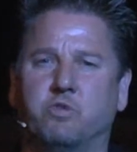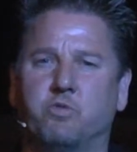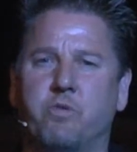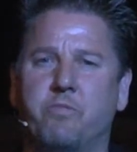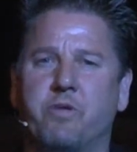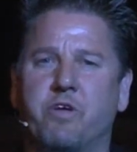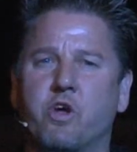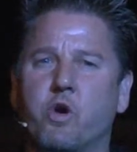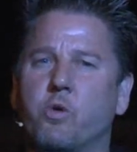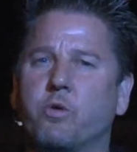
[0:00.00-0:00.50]
We've
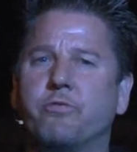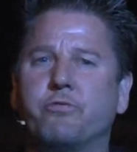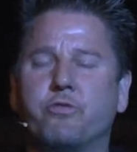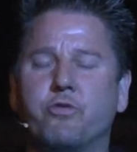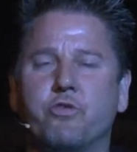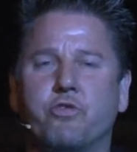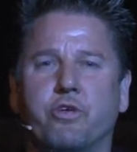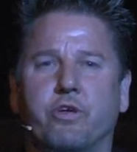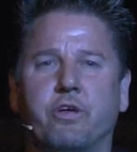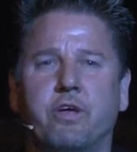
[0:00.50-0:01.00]
been going
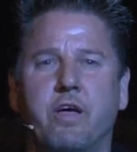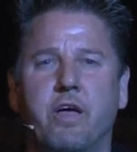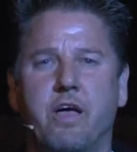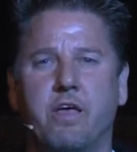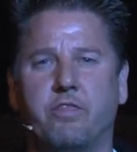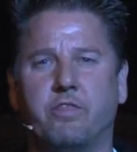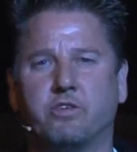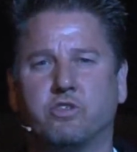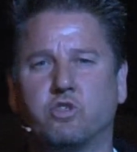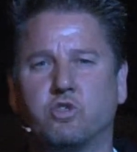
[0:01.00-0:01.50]
through the
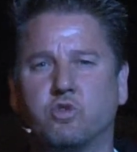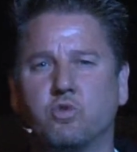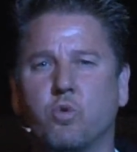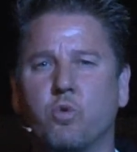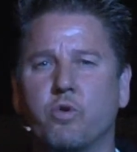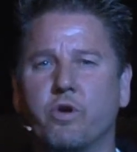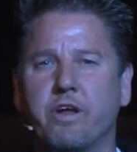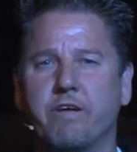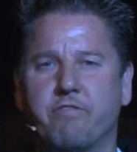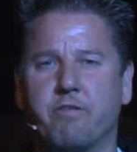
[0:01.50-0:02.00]

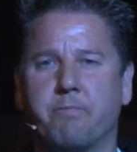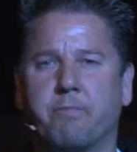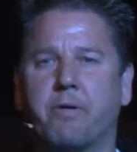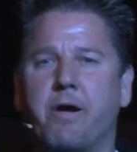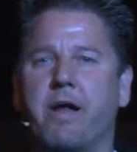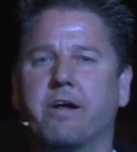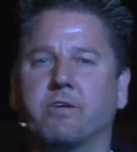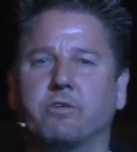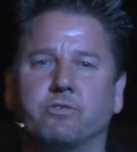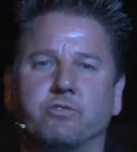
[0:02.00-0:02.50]
story of the
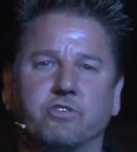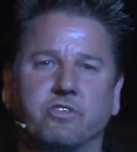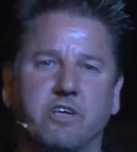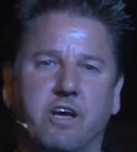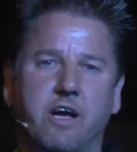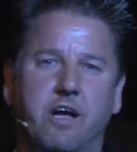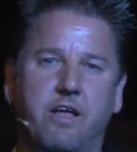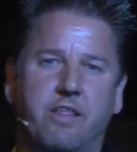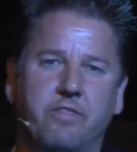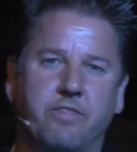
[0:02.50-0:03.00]
prodigal
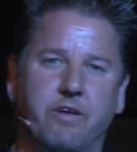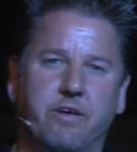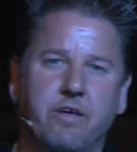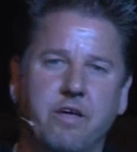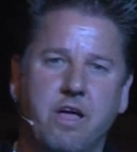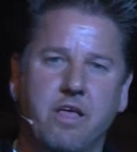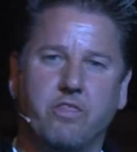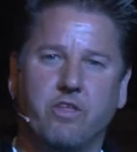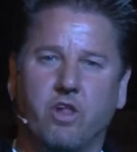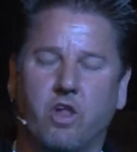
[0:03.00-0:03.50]
son,
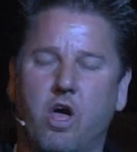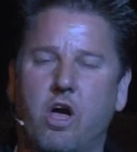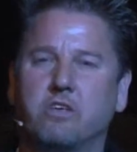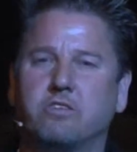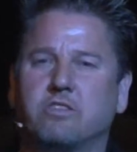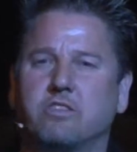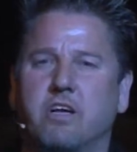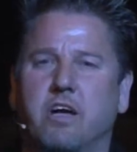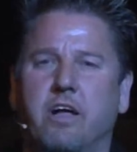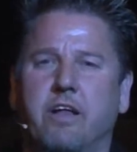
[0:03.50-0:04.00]
the
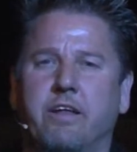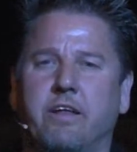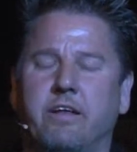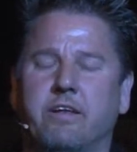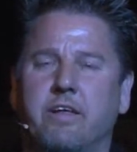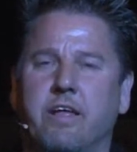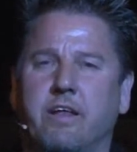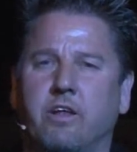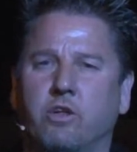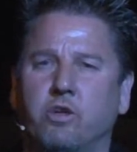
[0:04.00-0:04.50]
lost son
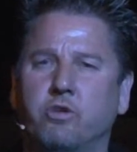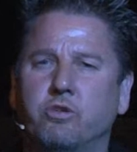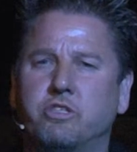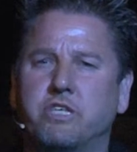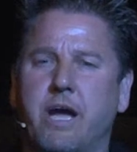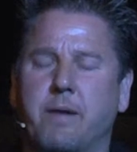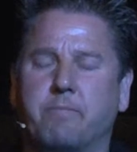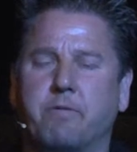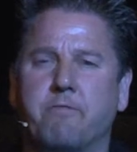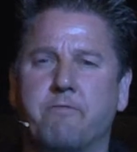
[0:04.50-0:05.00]
in Luke
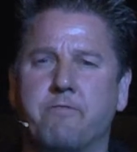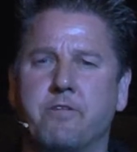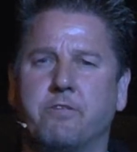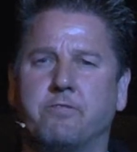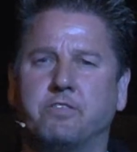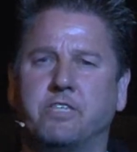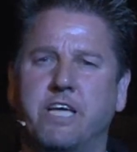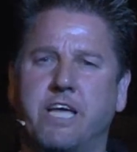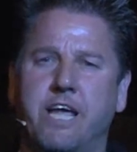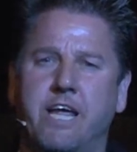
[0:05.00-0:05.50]
chapter
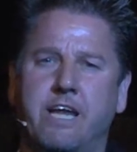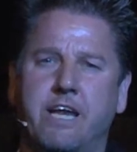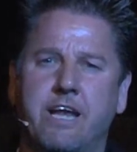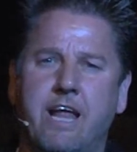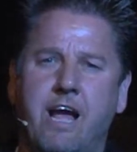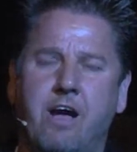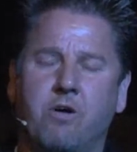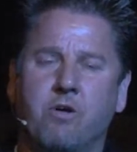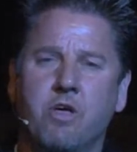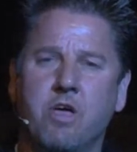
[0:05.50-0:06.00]
15, and
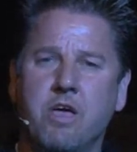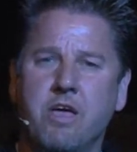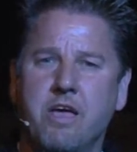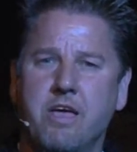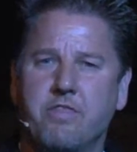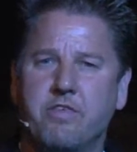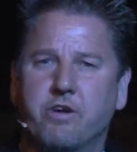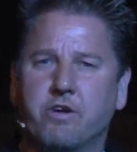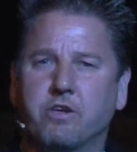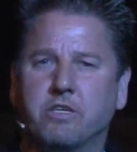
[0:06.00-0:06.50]
how
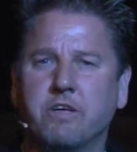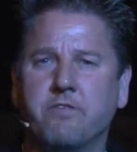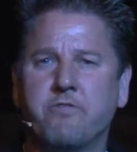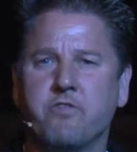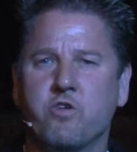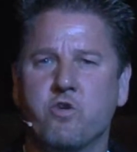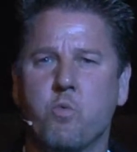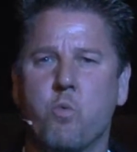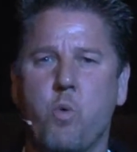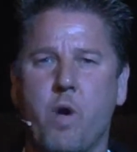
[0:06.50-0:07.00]
there are
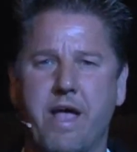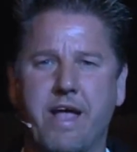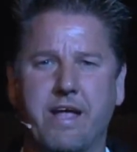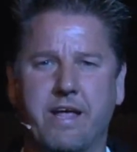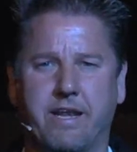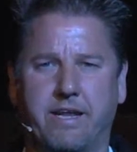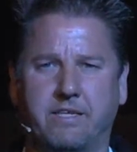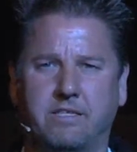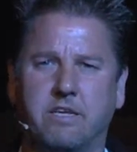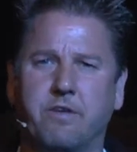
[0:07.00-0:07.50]
different
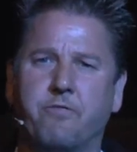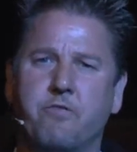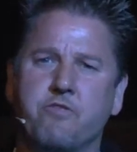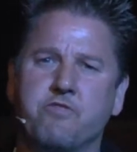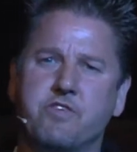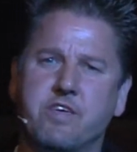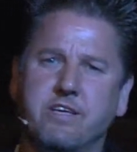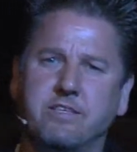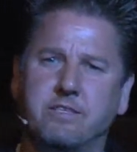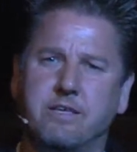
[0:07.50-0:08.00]
awakenings, different
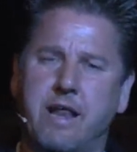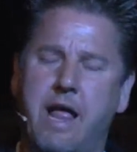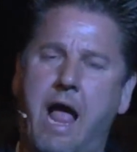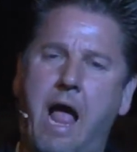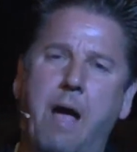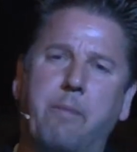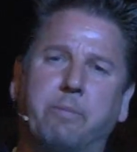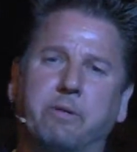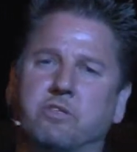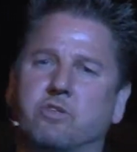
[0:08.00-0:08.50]
things that
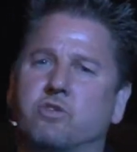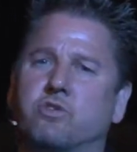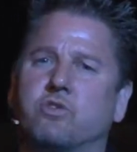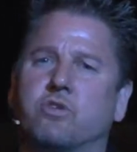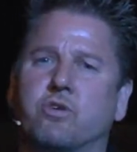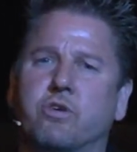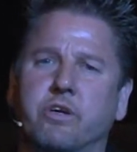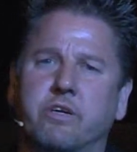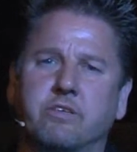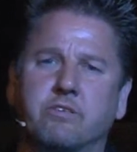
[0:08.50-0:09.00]
happen,
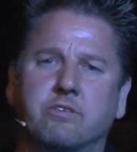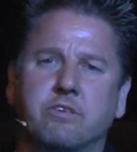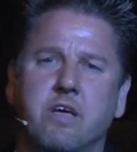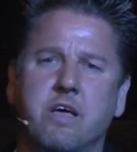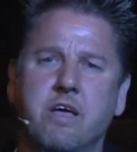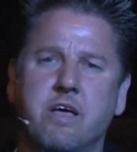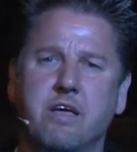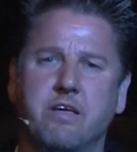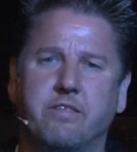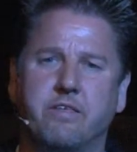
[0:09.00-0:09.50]
stirrings
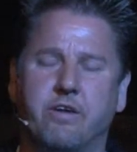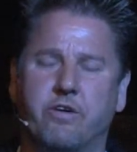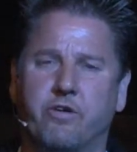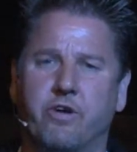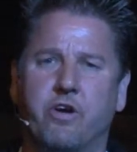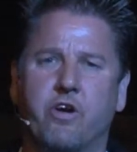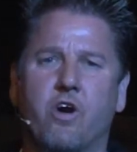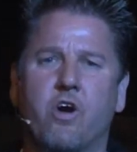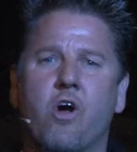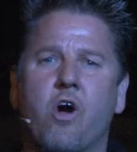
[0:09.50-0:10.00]
that are
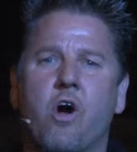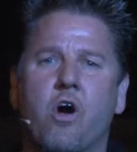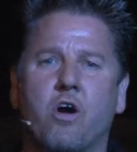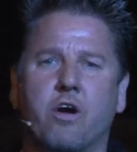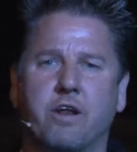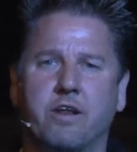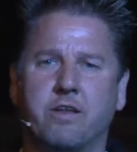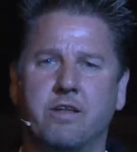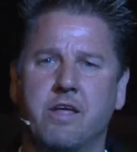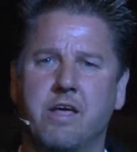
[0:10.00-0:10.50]
in our
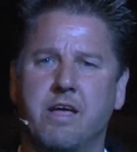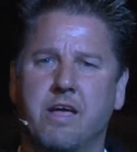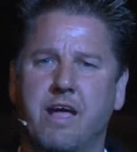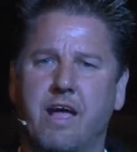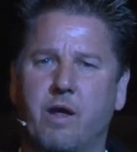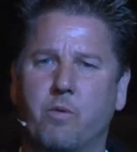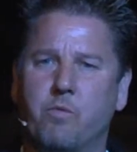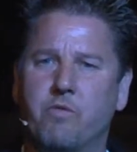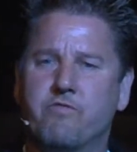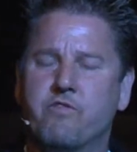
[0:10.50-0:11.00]
heart.
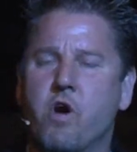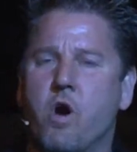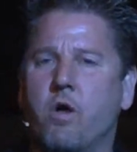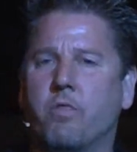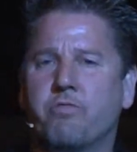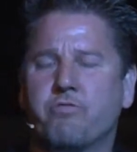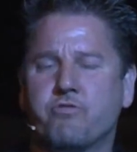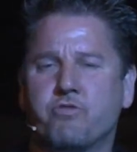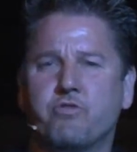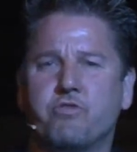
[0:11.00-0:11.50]
And we've
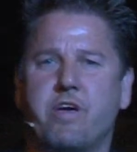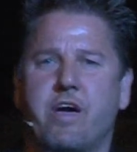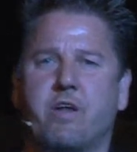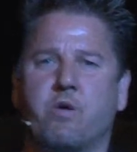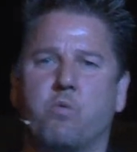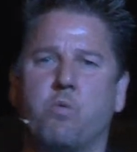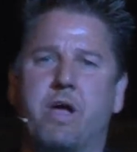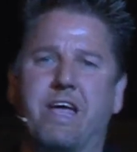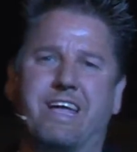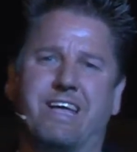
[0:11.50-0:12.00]
gone through that
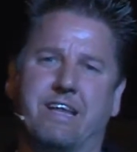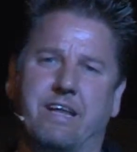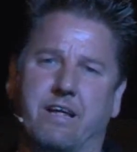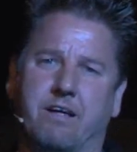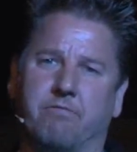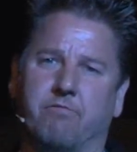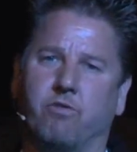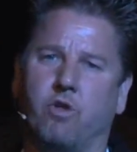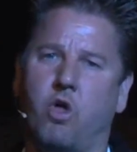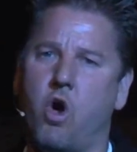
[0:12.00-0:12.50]
awakening
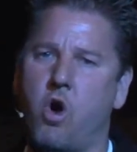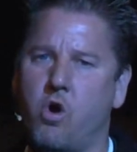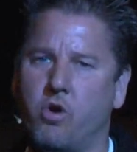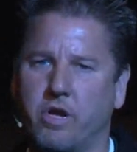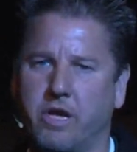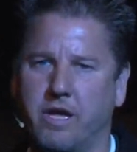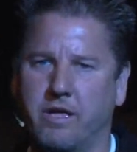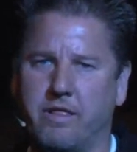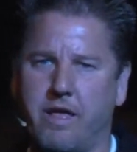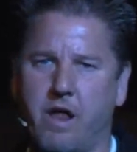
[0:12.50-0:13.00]
of
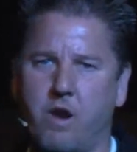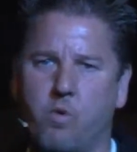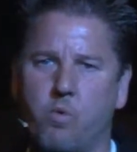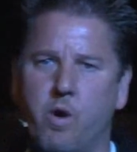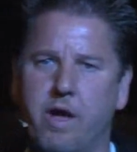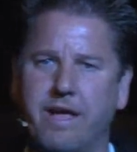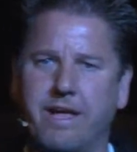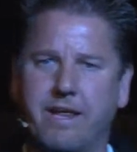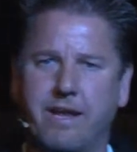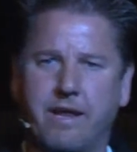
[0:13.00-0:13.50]
longing, that
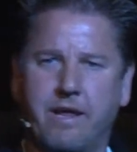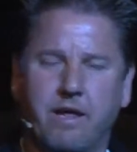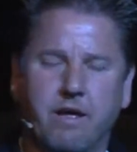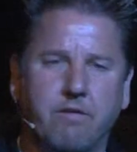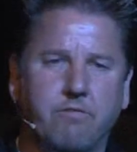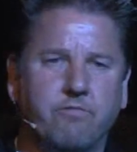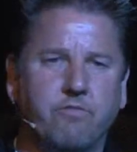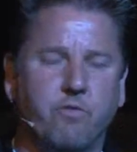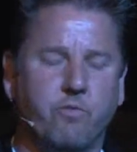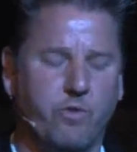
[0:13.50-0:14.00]
awakening
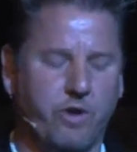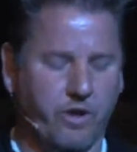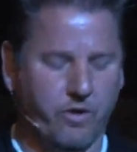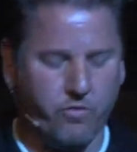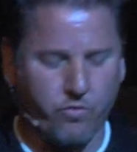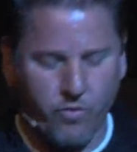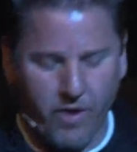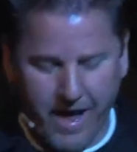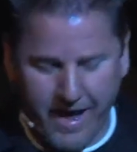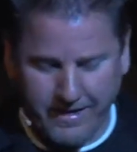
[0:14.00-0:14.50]
of
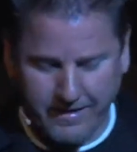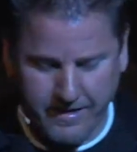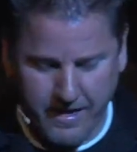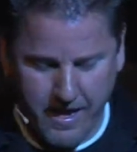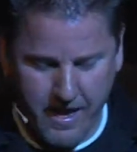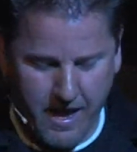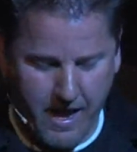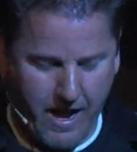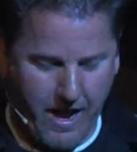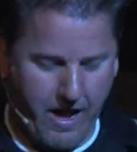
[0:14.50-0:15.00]
regret,
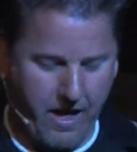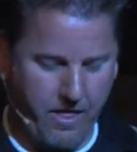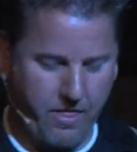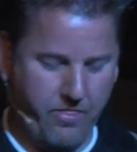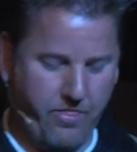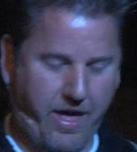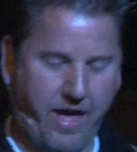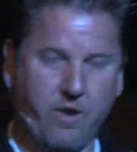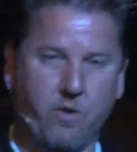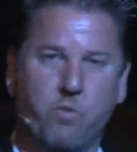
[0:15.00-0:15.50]

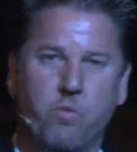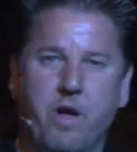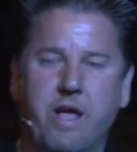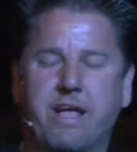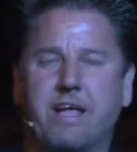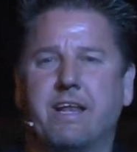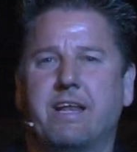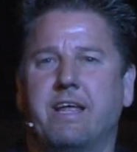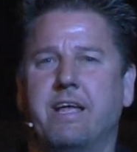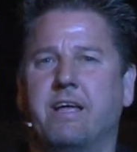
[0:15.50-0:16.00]
that
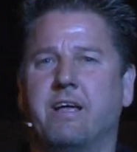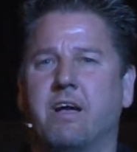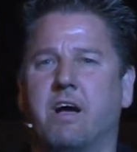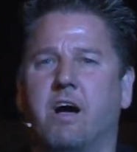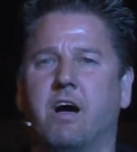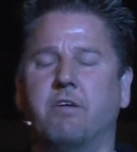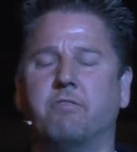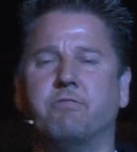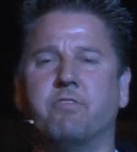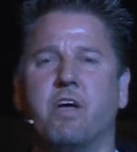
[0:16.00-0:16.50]
awakening
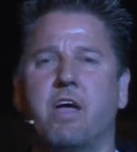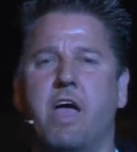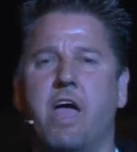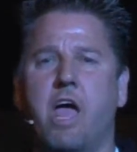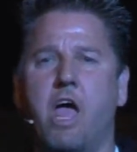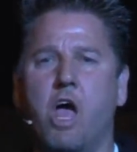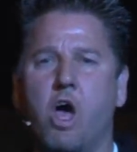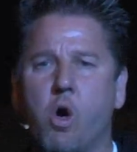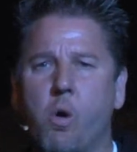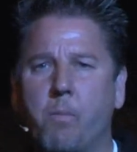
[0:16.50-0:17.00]
of
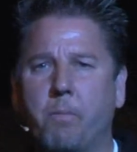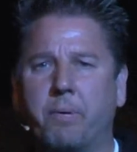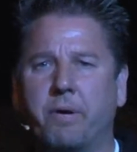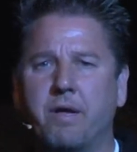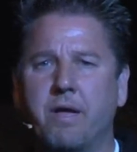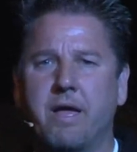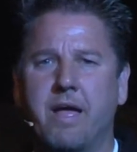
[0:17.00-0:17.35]
help.